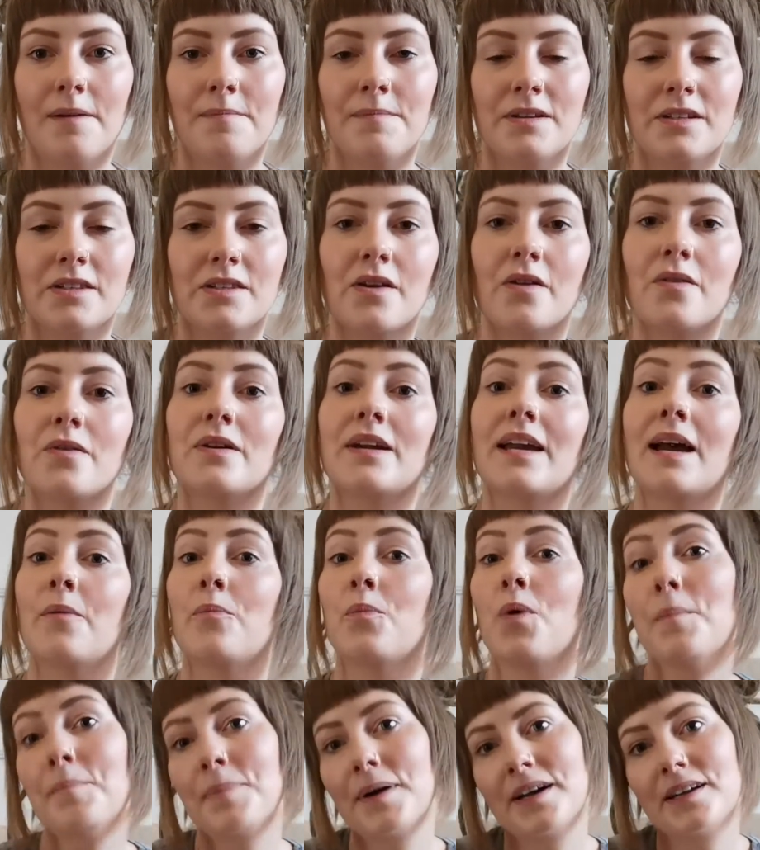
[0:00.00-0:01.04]
So get
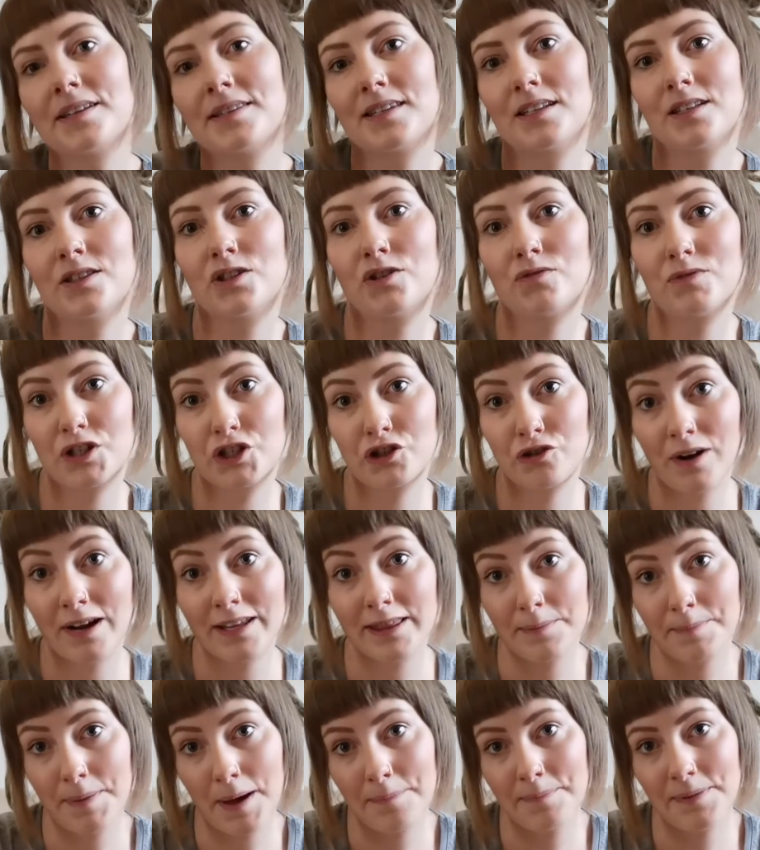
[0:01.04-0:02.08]
one person to restrain
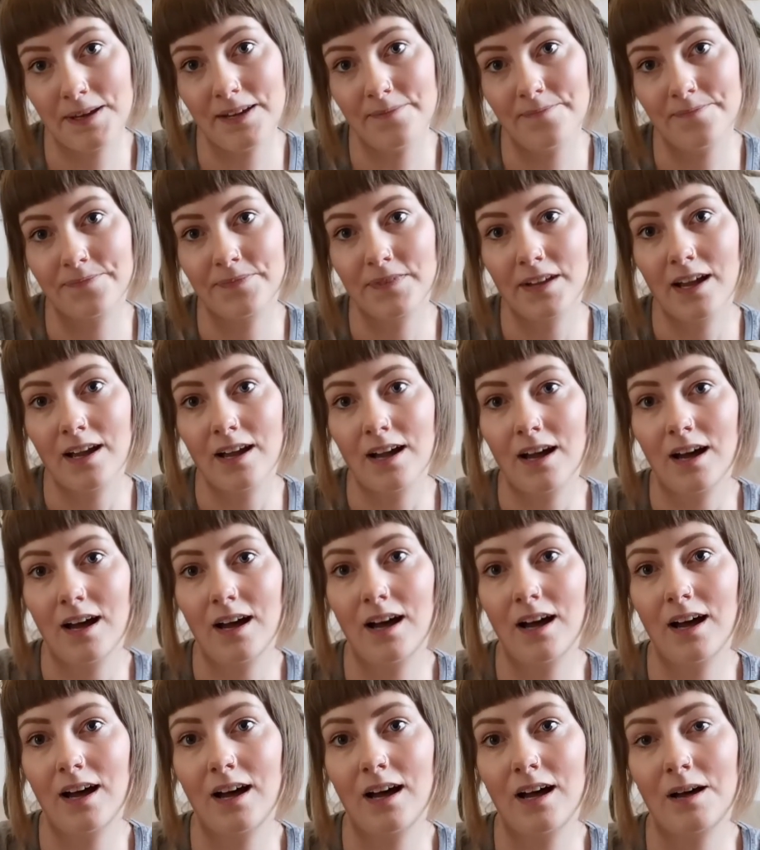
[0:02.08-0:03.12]
the puppy,
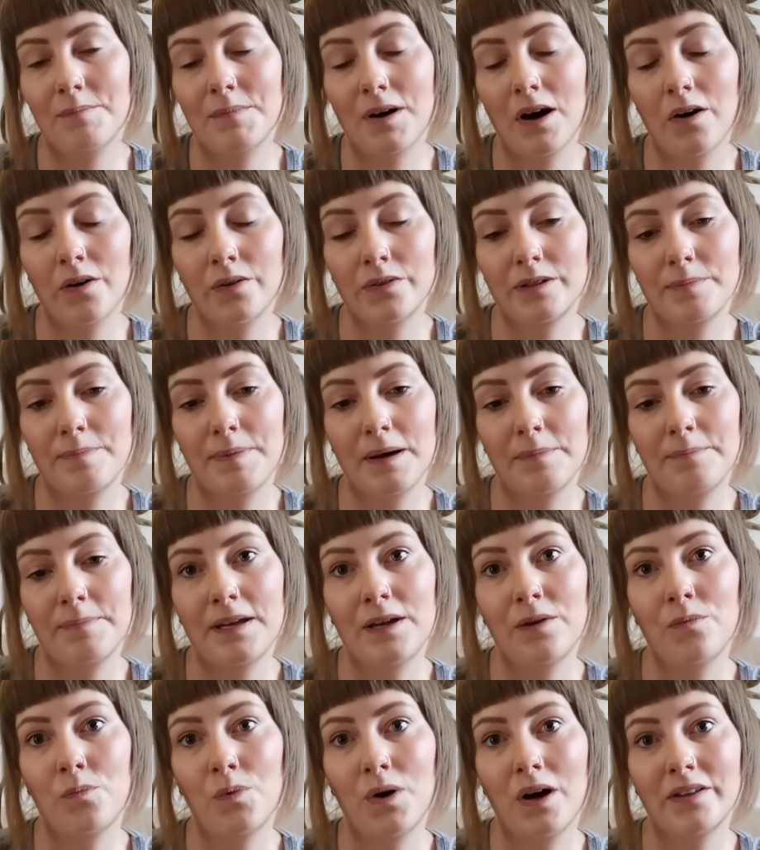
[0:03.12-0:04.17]
hold the
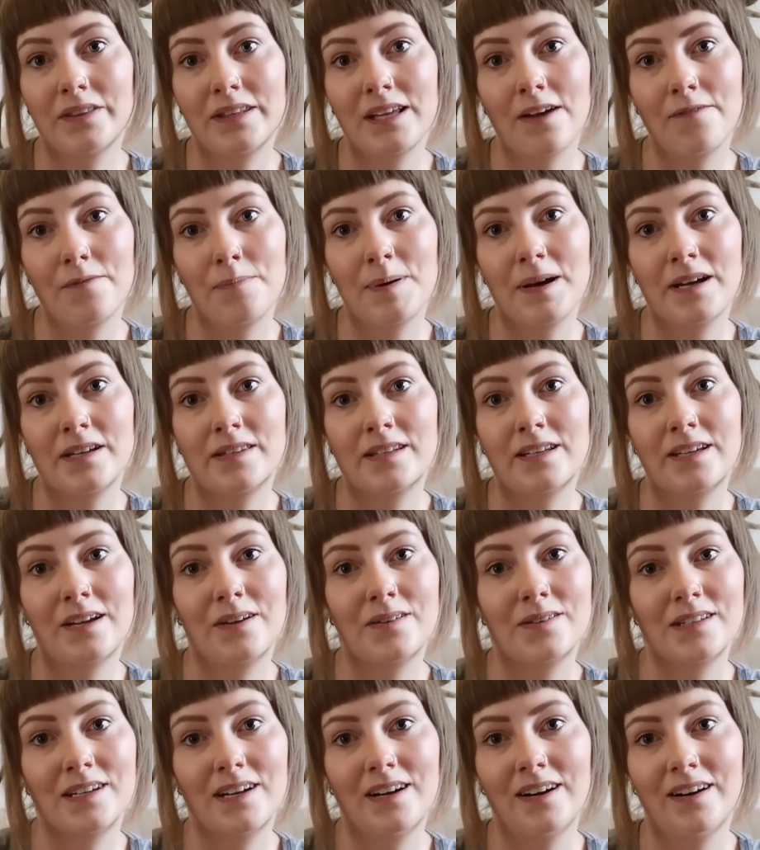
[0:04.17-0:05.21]
puppy while the other person
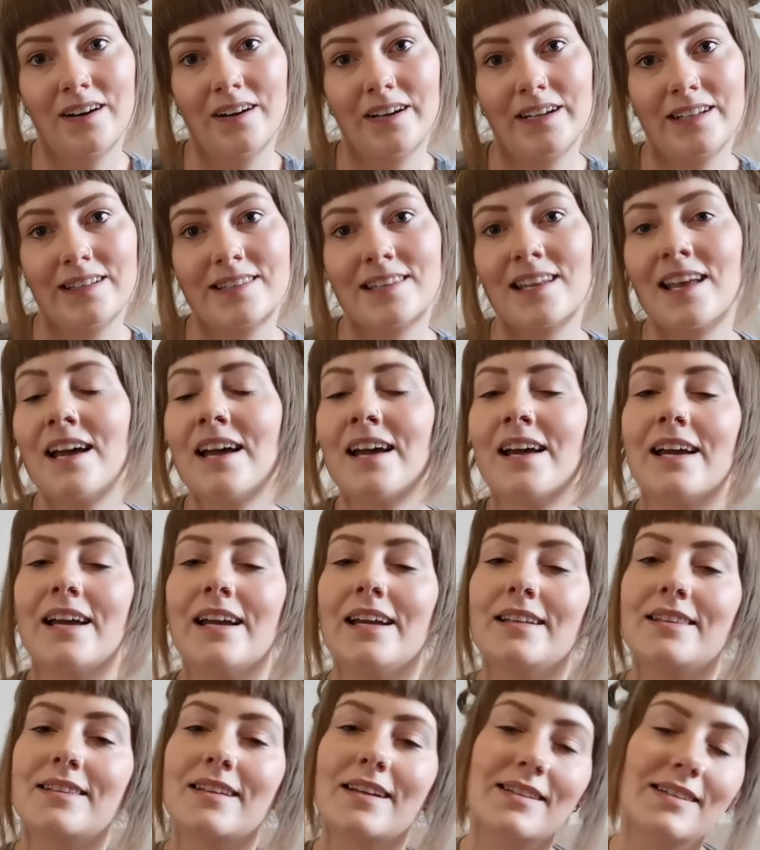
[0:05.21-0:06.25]
goes and hides.
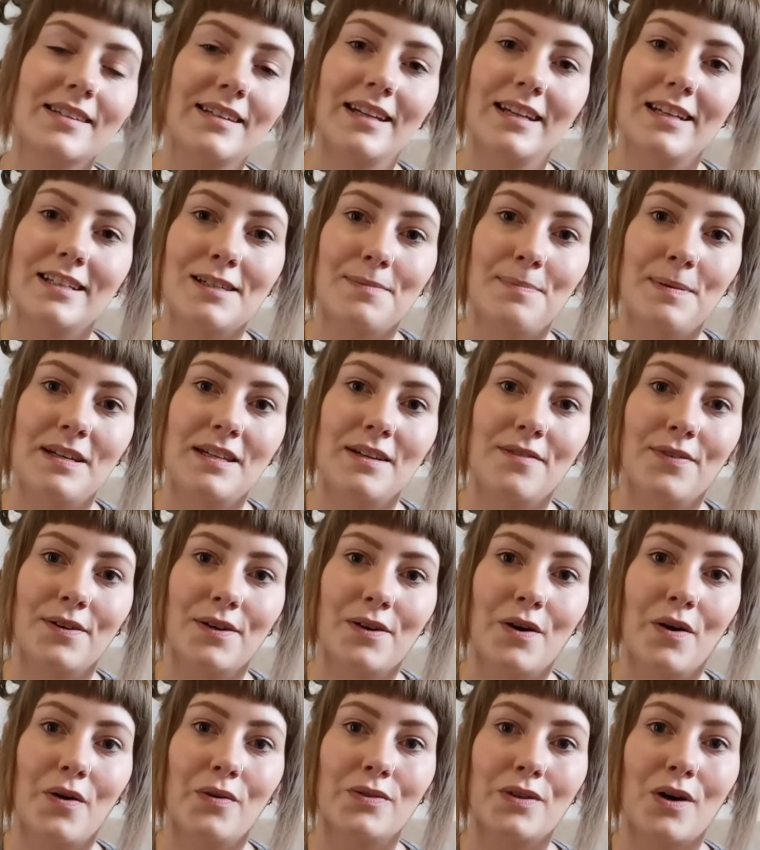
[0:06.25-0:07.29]
It doesn't need to be
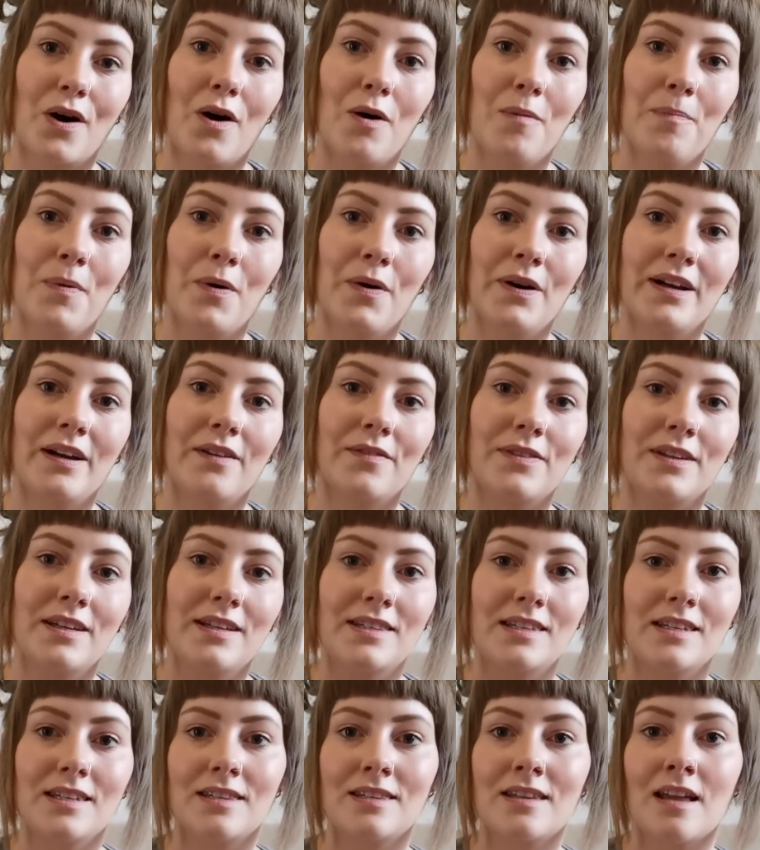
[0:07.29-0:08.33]
difficult. The whole point of
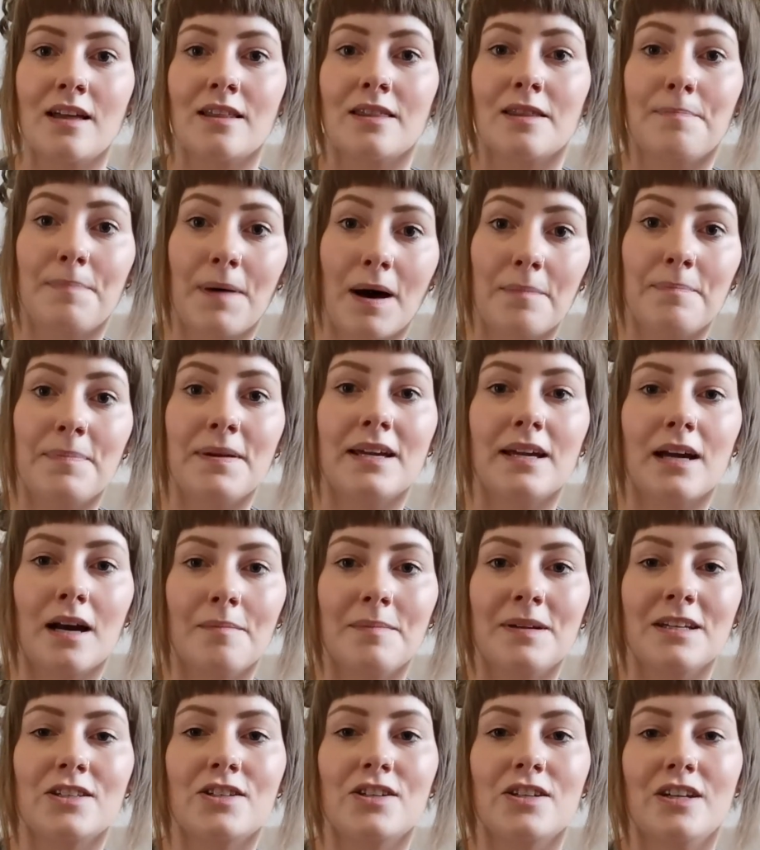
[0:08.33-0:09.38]
this is the puppy
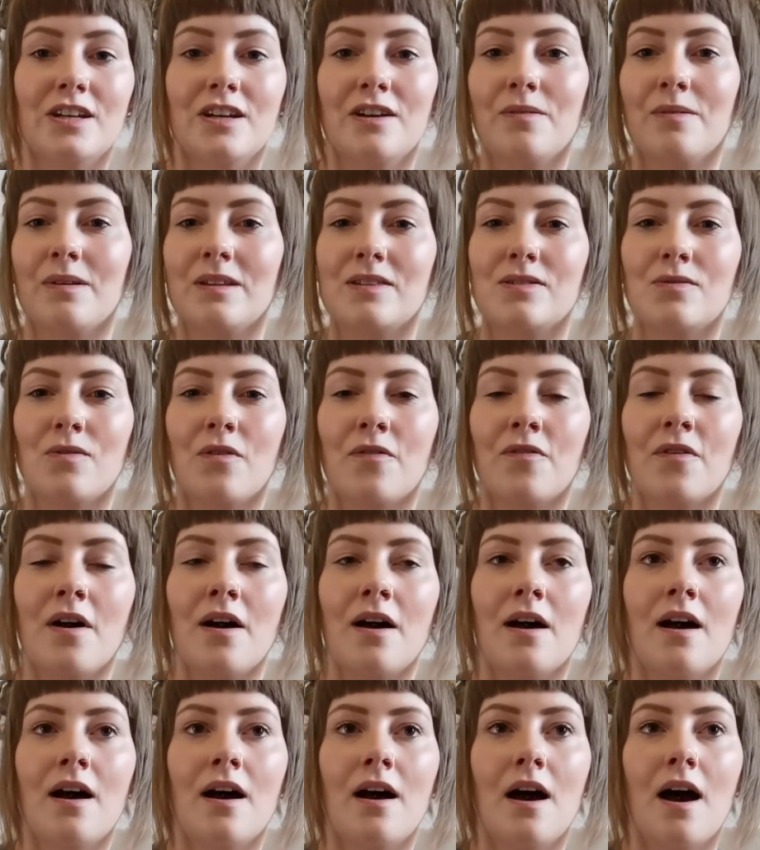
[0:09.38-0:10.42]
coming to you. It's sort
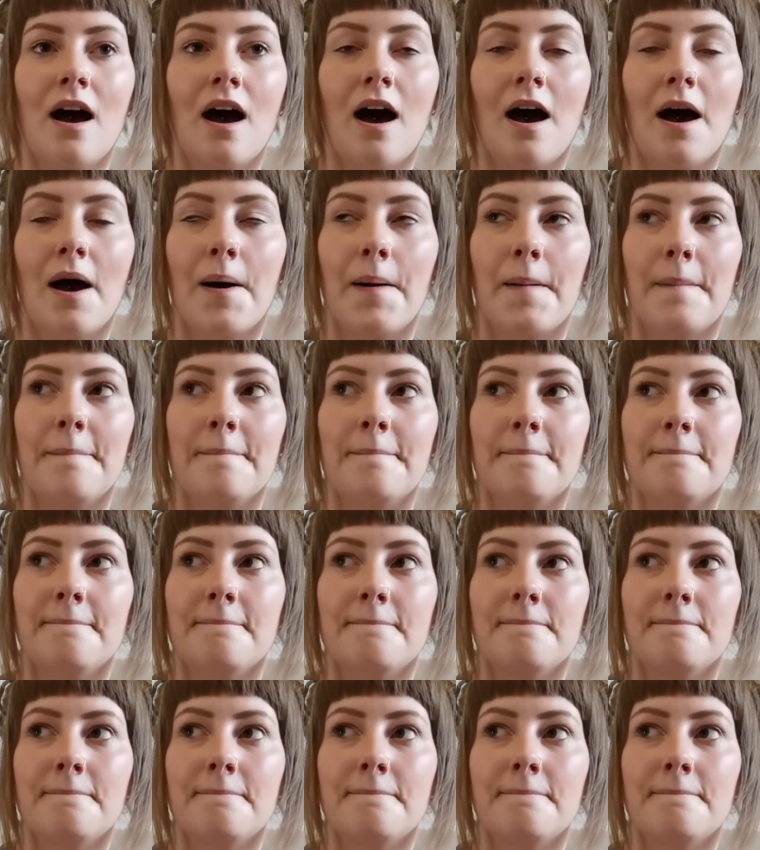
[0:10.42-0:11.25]
of